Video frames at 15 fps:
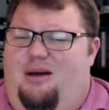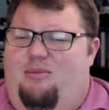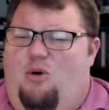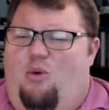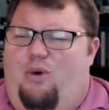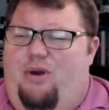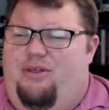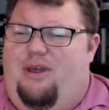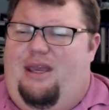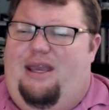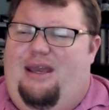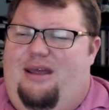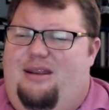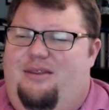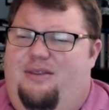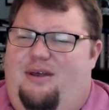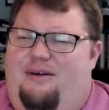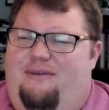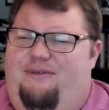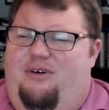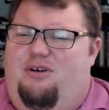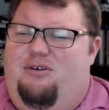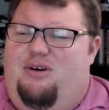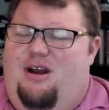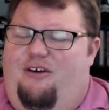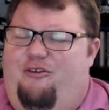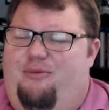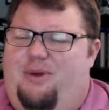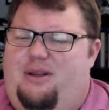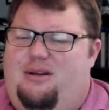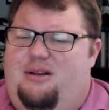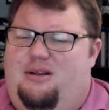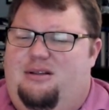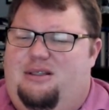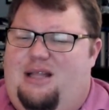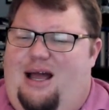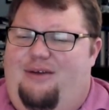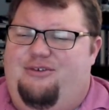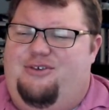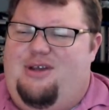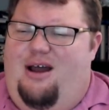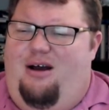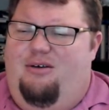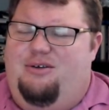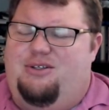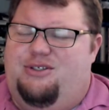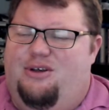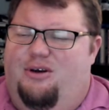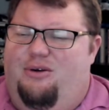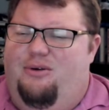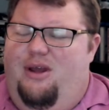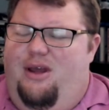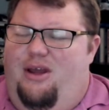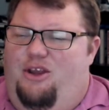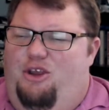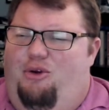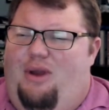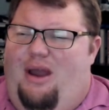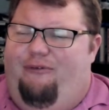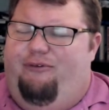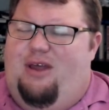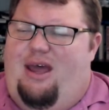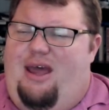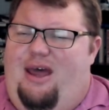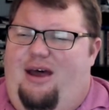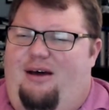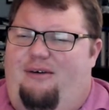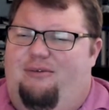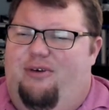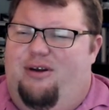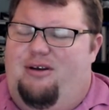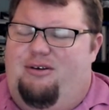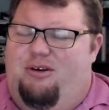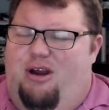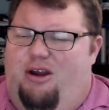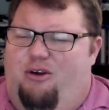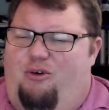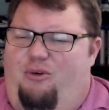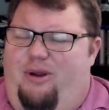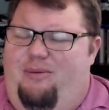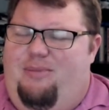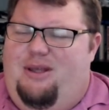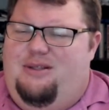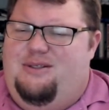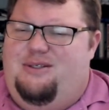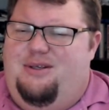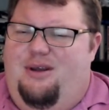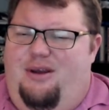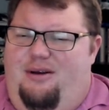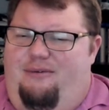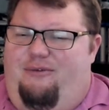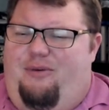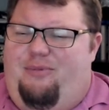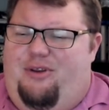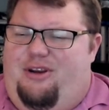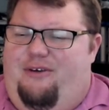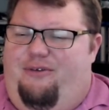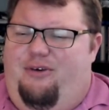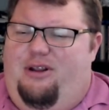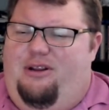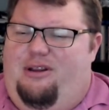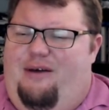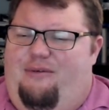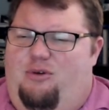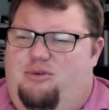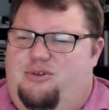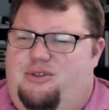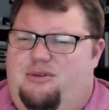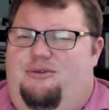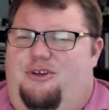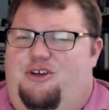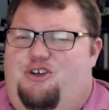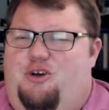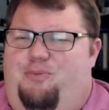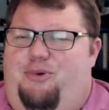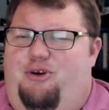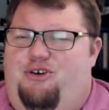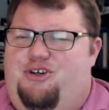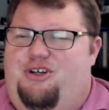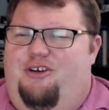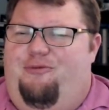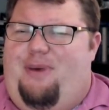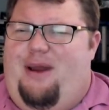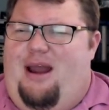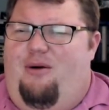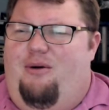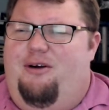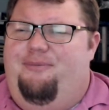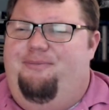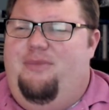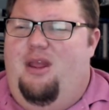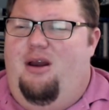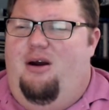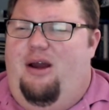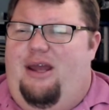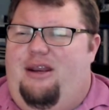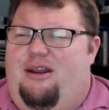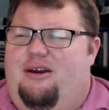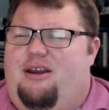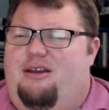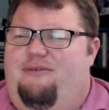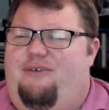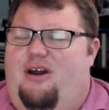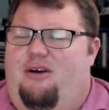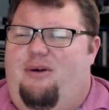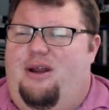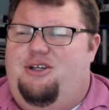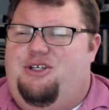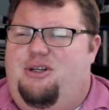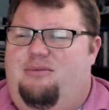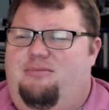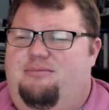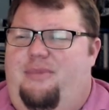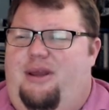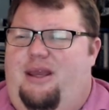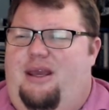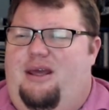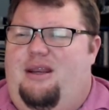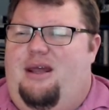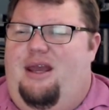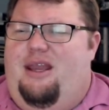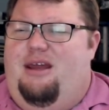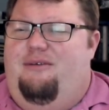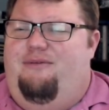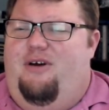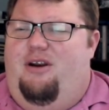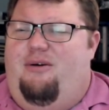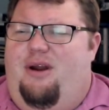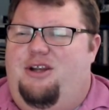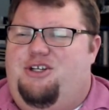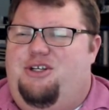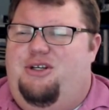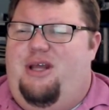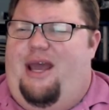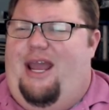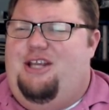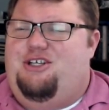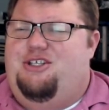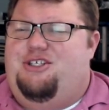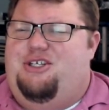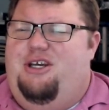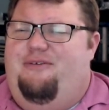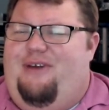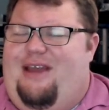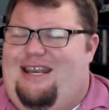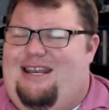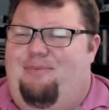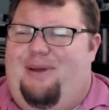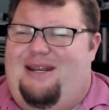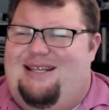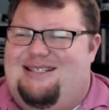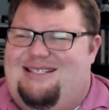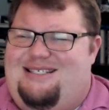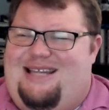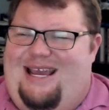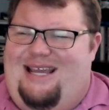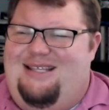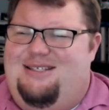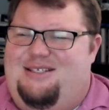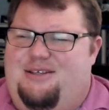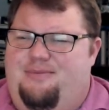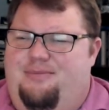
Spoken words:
within that federal government lifestyle. And so you have to have agreements from the different levels. Distribution of power in a confederation. In a confederation, agency of independent states.